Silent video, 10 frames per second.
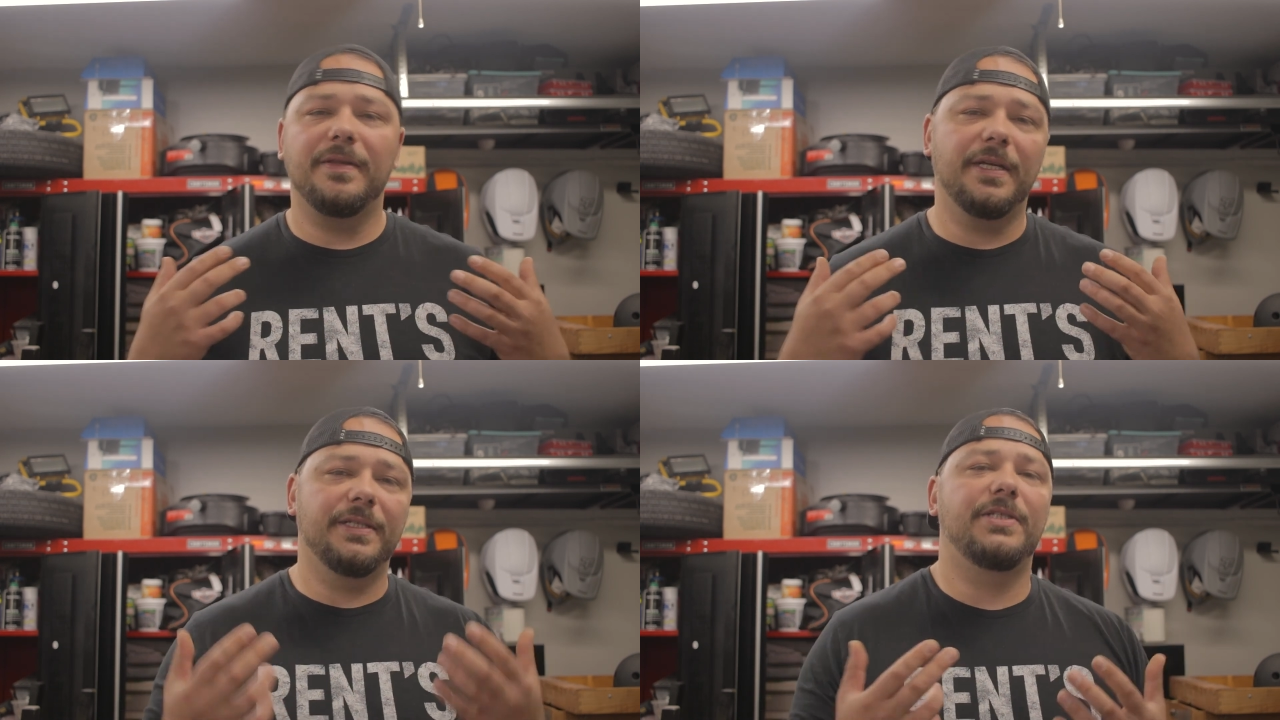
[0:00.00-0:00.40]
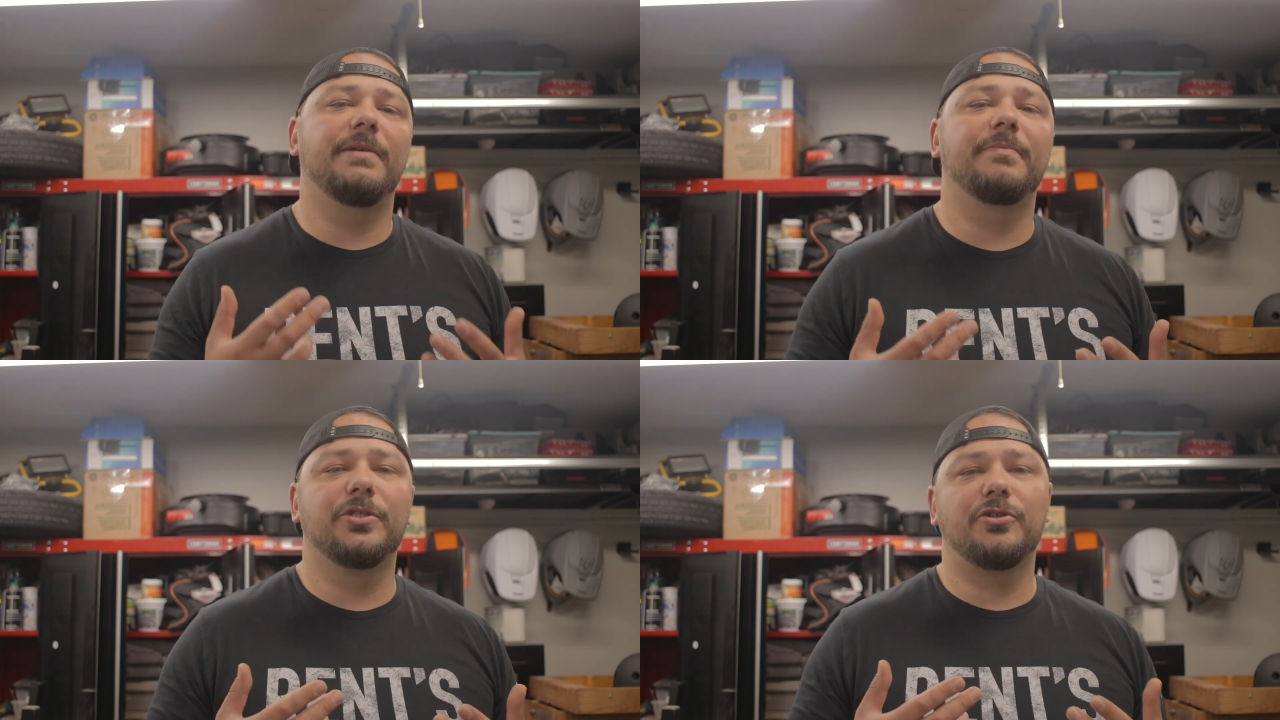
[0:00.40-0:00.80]
than a
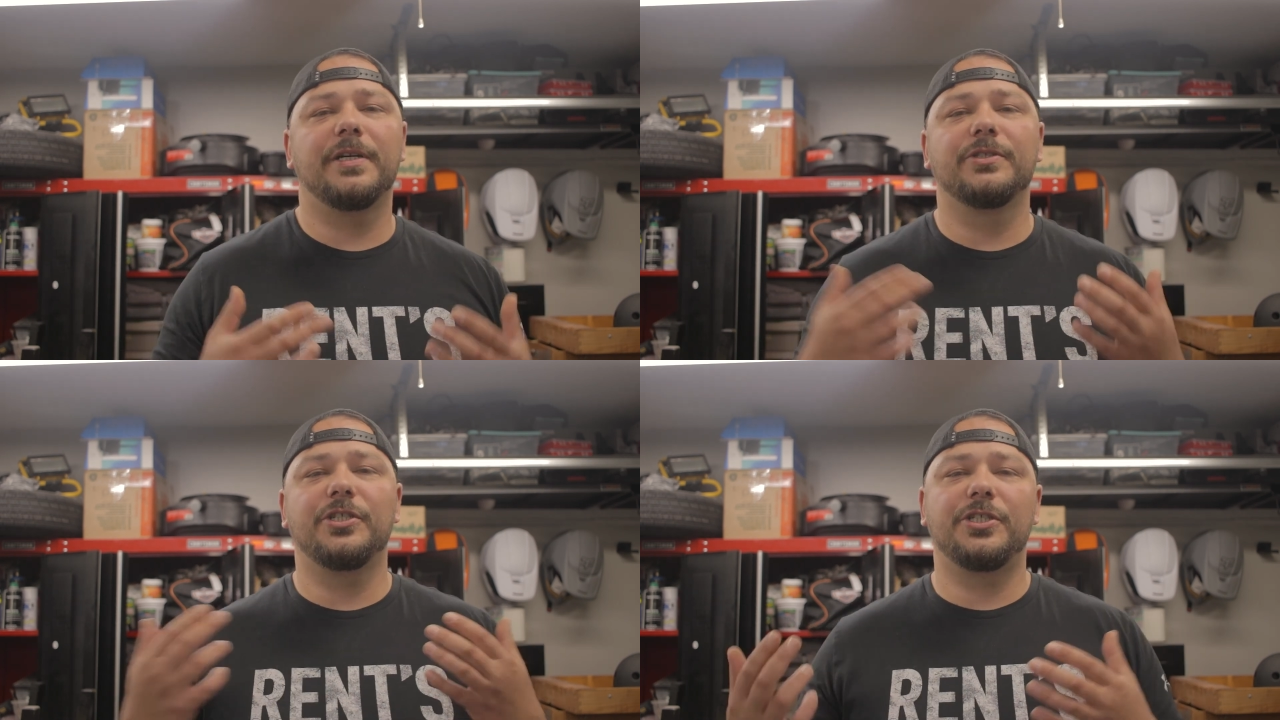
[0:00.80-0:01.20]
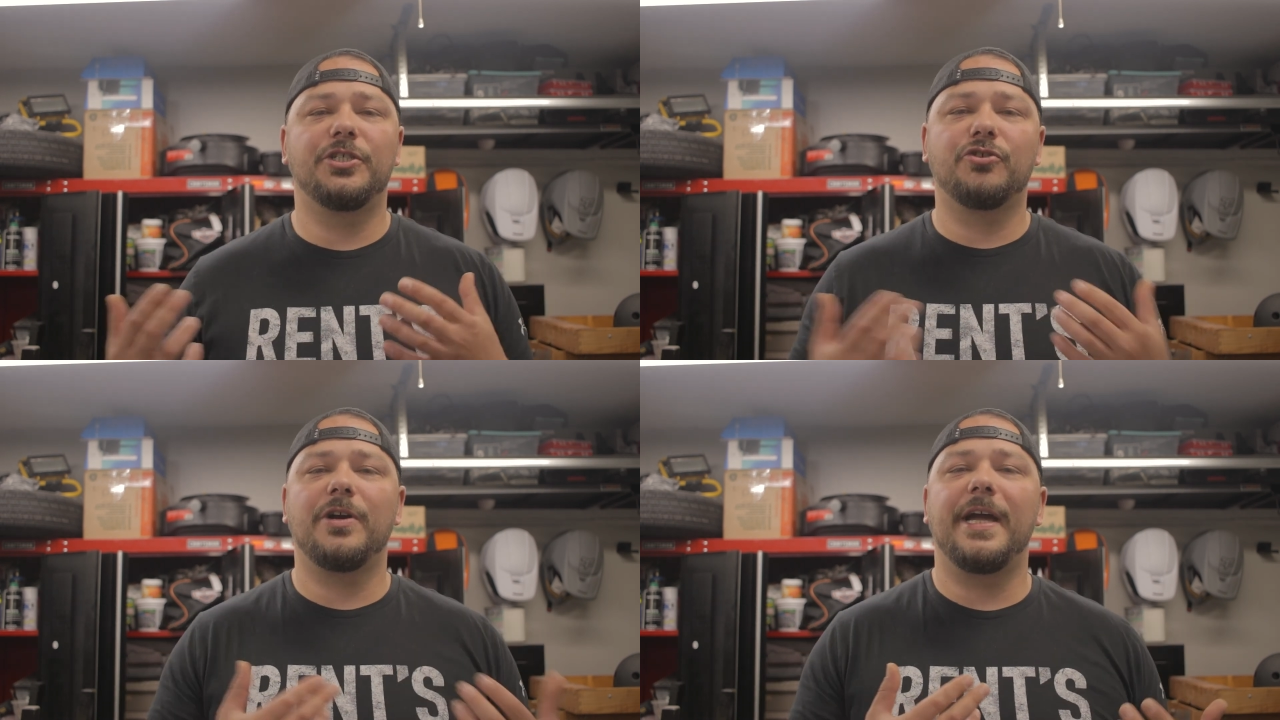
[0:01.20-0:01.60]
simple trail just to
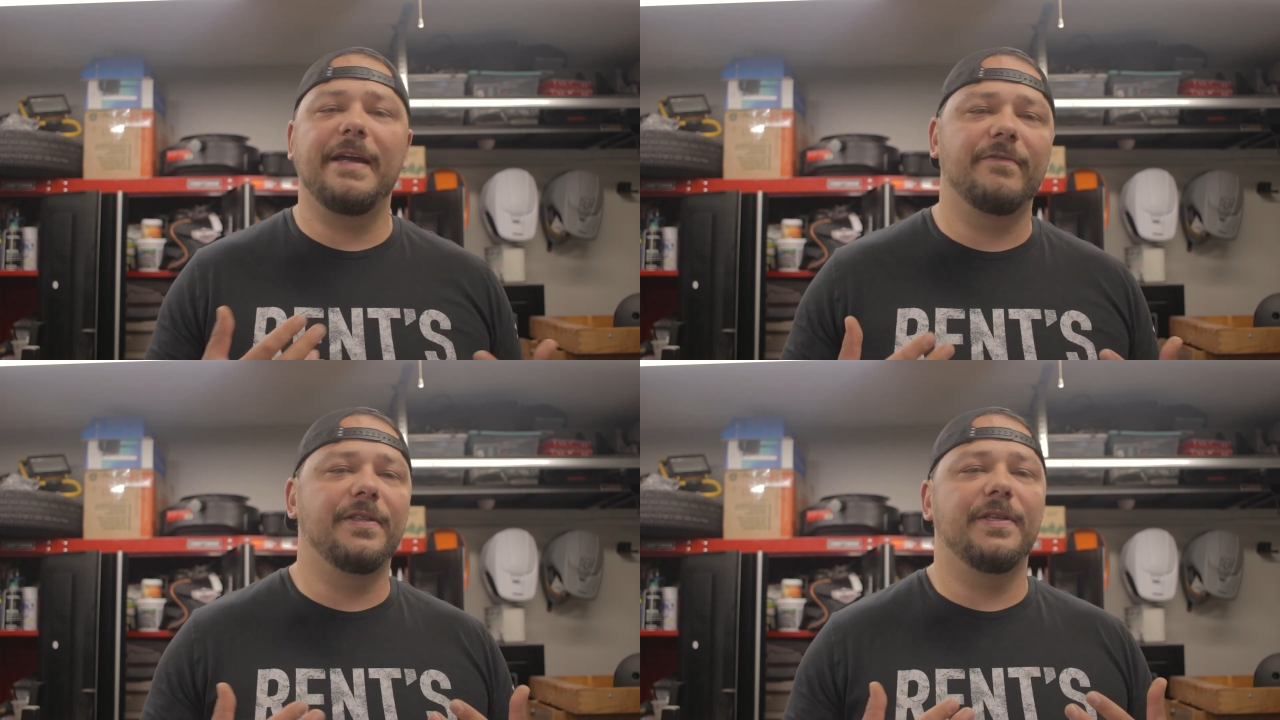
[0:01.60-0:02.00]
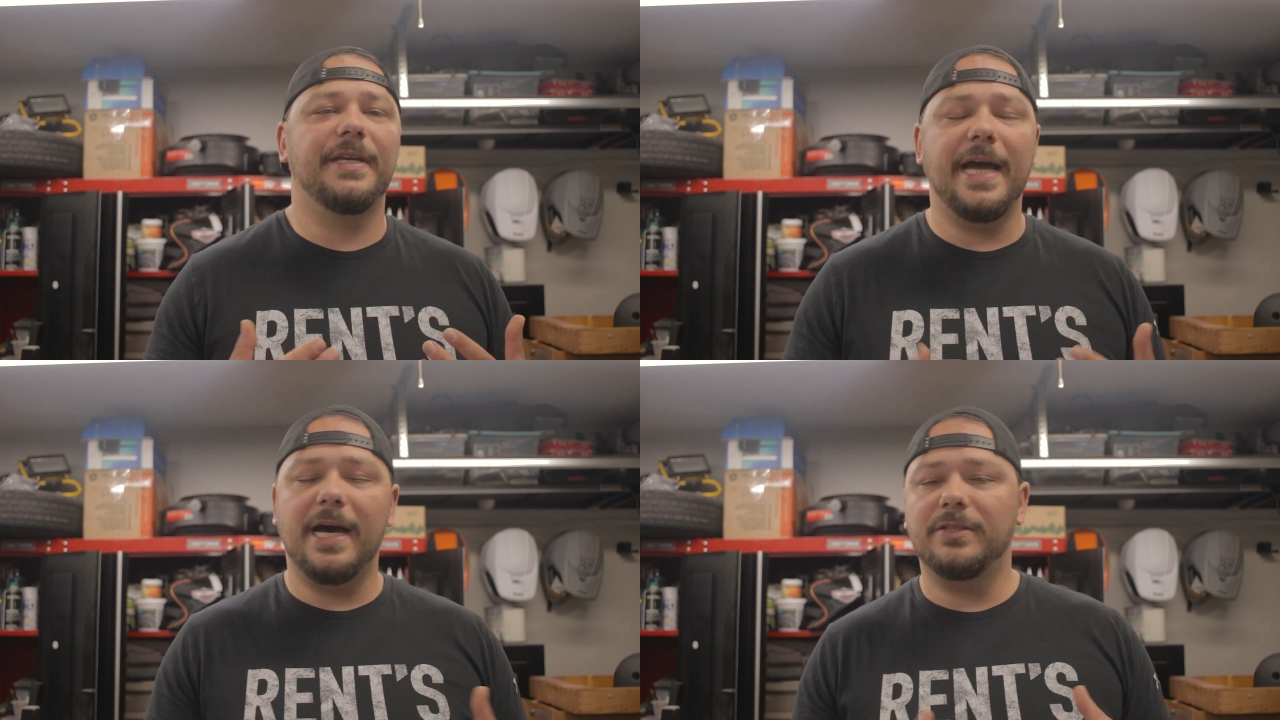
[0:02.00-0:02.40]
try
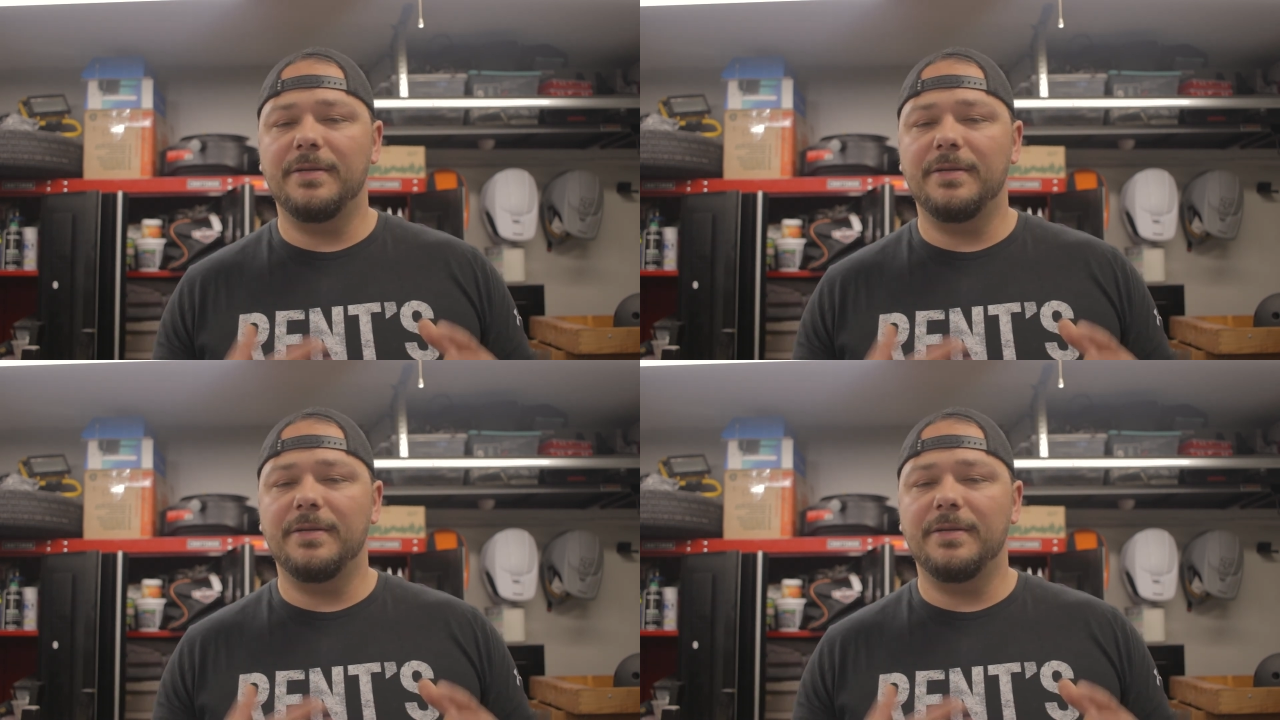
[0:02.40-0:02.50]
everything out,